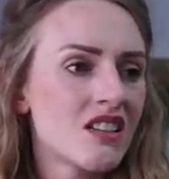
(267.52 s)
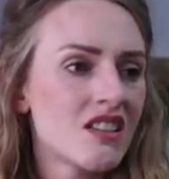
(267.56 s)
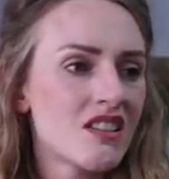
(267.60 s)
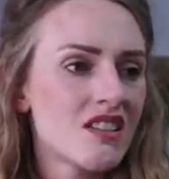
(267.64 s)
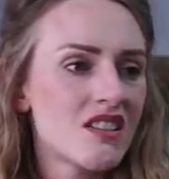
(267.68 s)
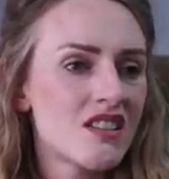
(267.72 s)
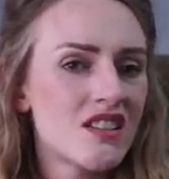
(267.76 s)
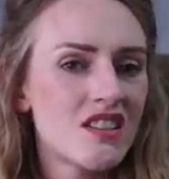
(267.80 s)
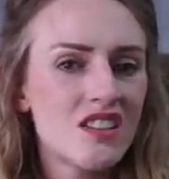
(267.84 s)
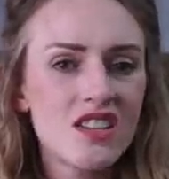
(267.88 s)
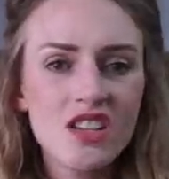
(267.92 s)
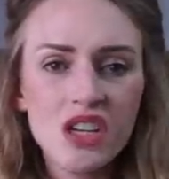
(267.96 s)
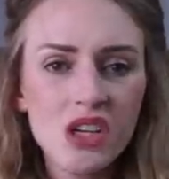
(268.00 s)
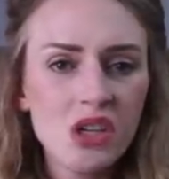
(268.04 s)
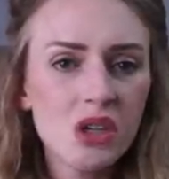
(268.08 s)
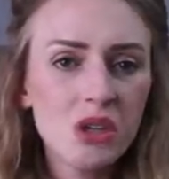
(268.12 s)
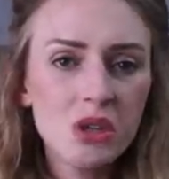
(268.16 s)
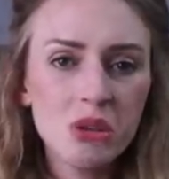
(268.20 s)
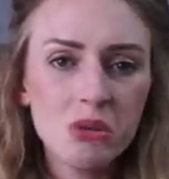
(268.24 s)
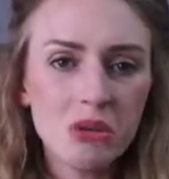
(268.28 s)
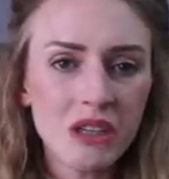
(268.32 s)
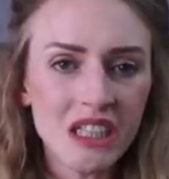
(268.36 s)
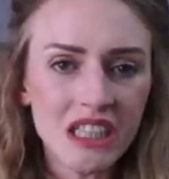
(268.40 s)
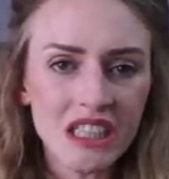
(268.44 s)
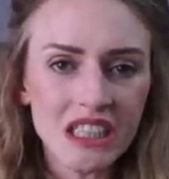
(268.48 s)

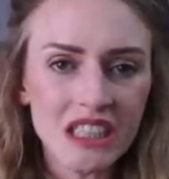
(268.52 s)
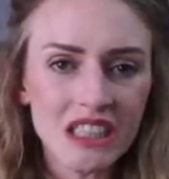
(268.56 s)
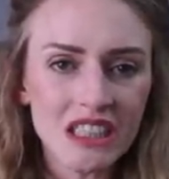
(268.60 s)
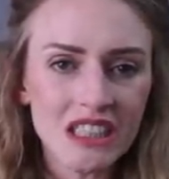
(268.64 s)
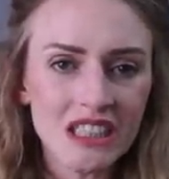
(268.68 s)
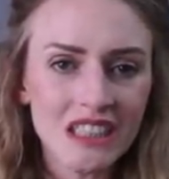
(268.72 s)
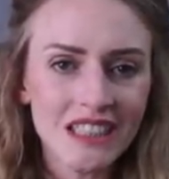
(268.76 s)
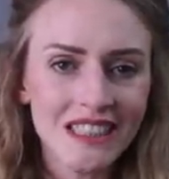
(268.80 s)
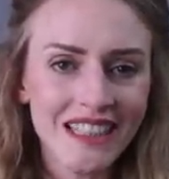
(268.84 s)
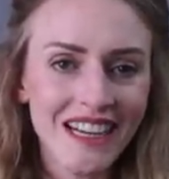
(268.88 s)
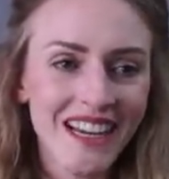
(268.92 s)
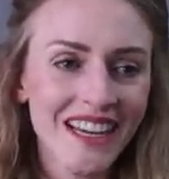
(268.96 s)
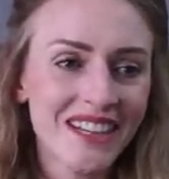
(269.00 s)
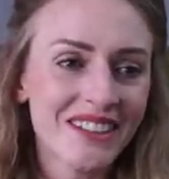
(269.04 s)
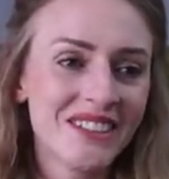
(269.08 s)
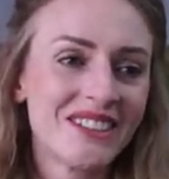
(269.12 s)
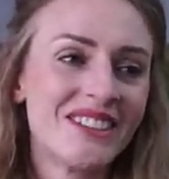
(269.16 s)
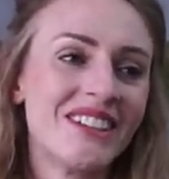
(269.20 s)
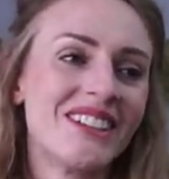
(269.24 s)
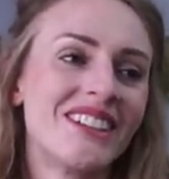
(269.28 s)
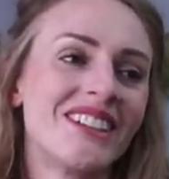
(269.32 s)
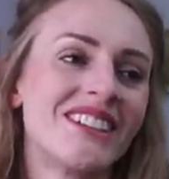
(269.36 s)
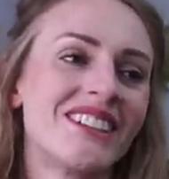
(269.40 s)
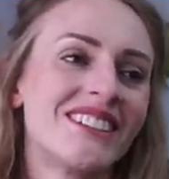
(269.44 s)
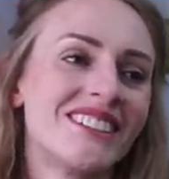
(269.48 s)
zooey. I
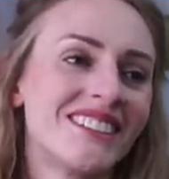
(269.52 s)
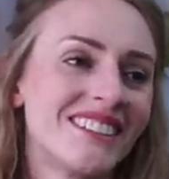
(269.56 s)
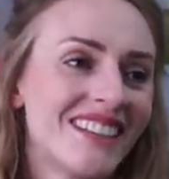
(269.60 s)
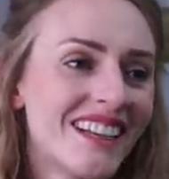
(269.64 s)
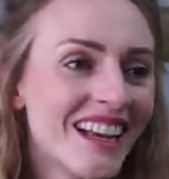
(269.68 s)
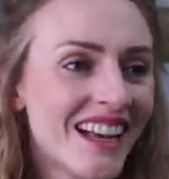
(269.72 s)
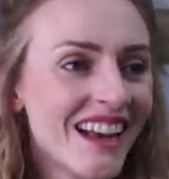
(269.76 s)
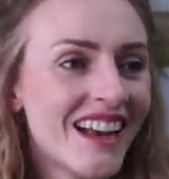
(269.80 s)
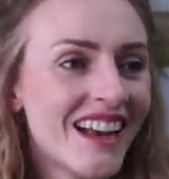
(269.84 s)
don't know.